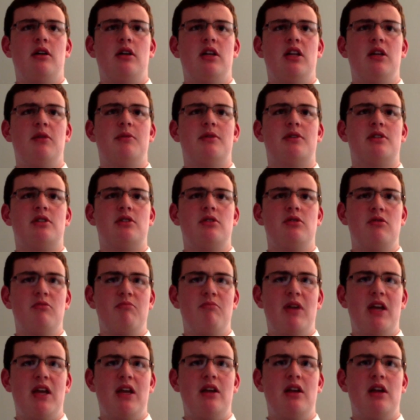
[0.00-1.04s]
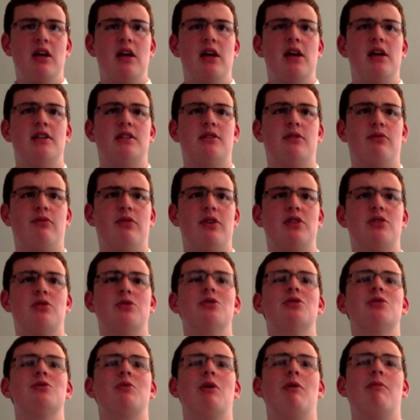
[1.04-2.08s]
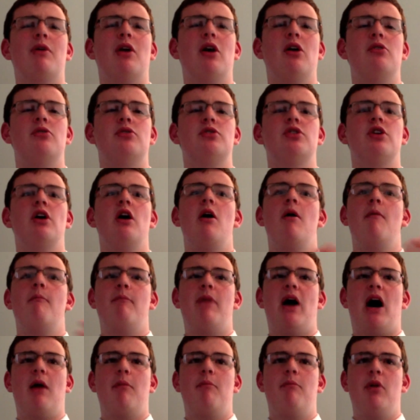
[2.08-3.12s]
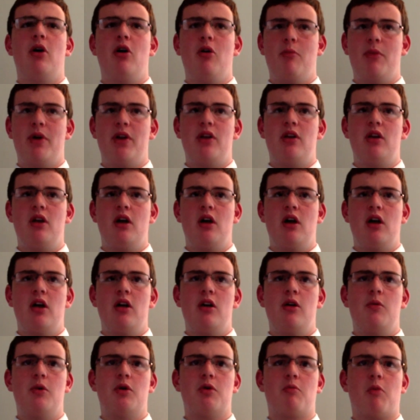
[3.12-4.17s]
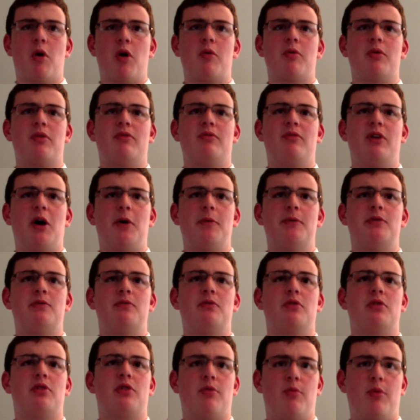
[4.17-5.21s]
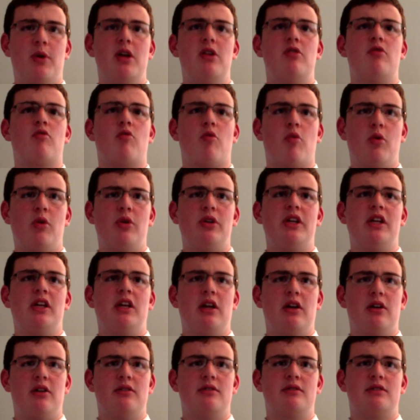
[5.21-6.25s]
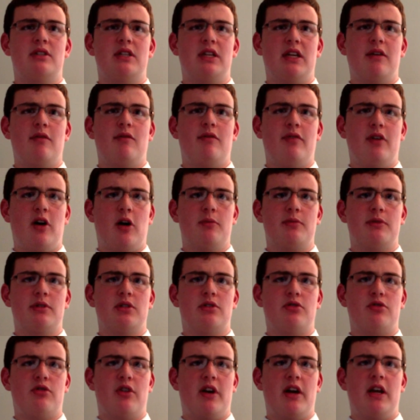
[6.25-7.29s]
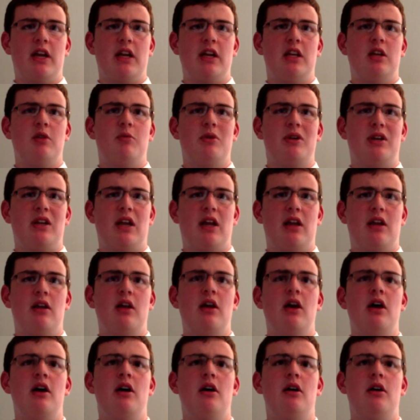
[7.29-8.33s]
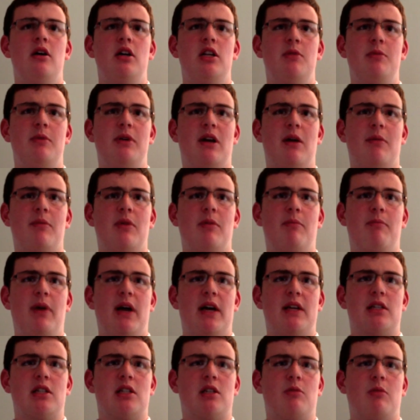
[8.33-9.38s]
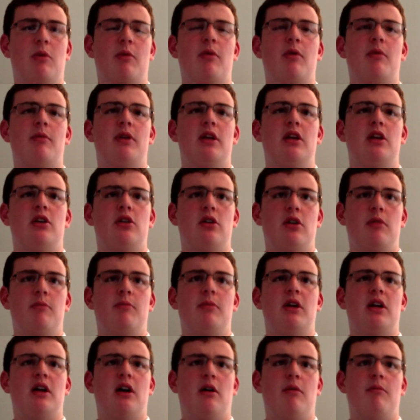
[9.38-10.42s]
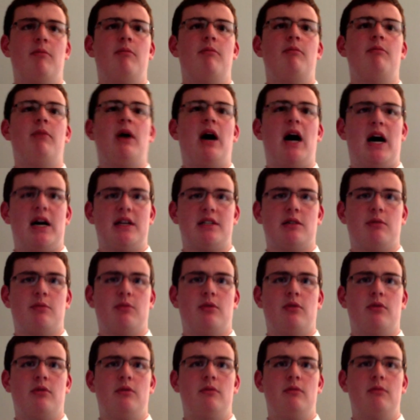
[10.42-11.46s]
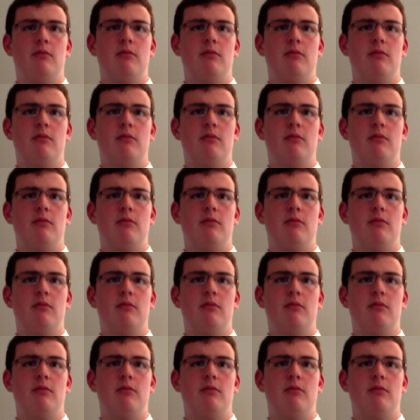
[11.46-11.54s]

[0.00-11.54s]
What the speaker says: He would soon meet his official swim coach, Bob Bowman, who would work with Phelps for 3 grueling years to give Phelps the training he would need to become the best swimmer he could become possible.